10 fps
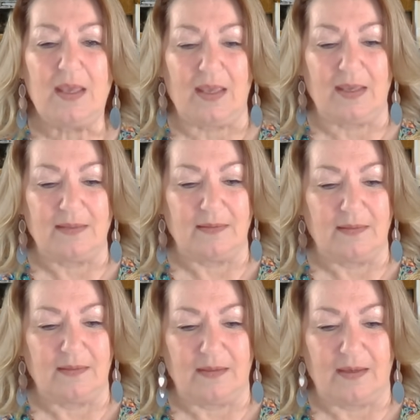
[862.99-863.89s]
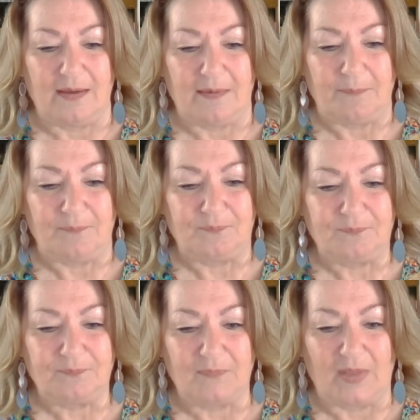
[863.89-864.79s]
and
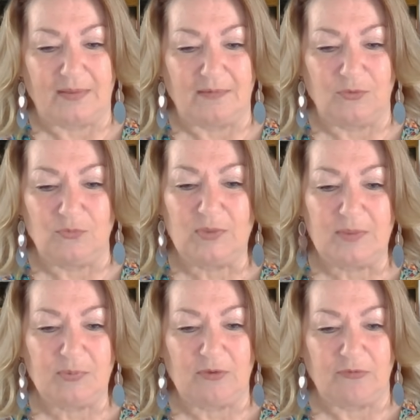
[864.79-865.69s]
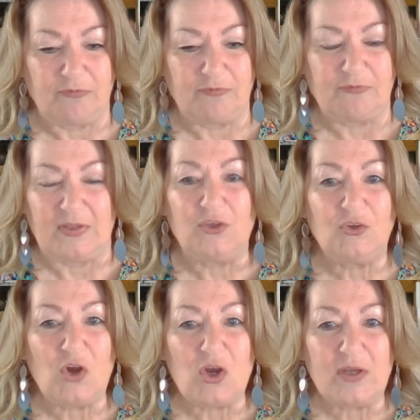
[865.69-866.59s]
I couldn't really put a
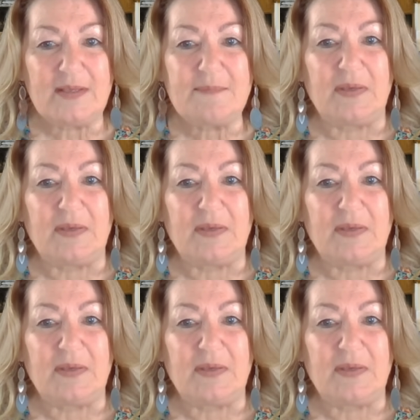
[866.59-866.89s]
finger on it,